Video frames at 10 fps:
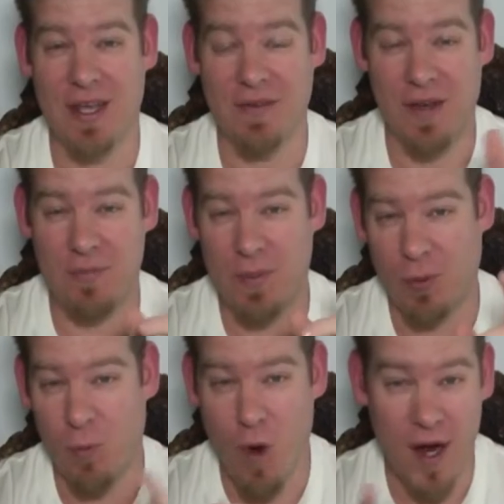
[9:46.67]
if enough
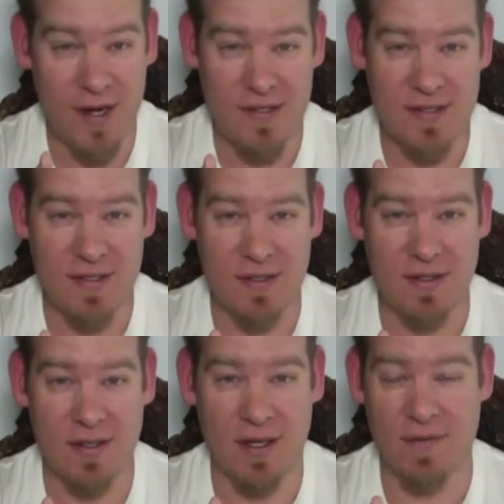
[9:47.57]
people want it,
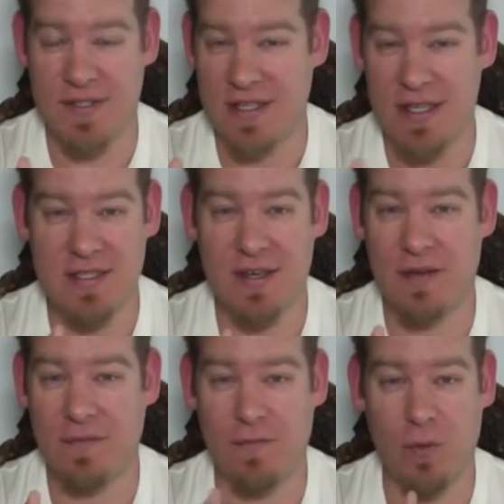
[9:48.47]
and if it's easy
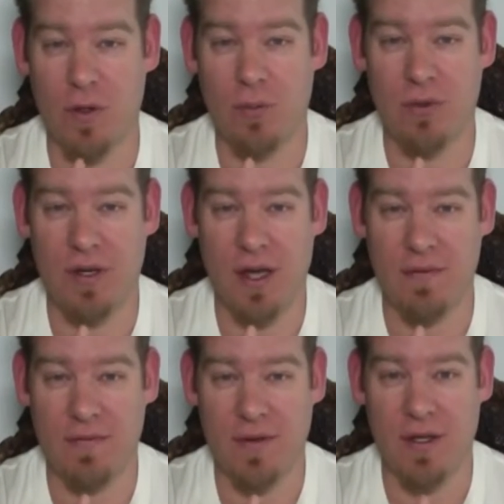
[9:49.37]
enough, affordable
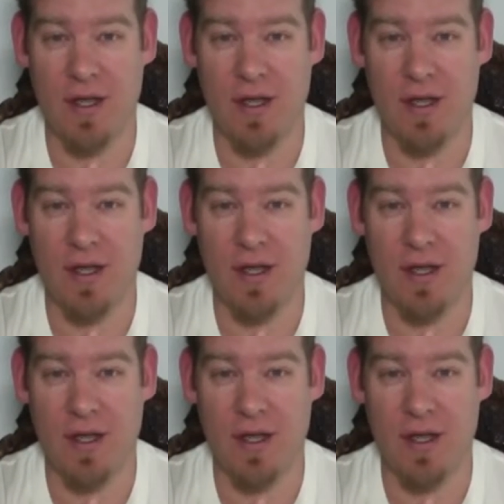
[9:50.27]
enough,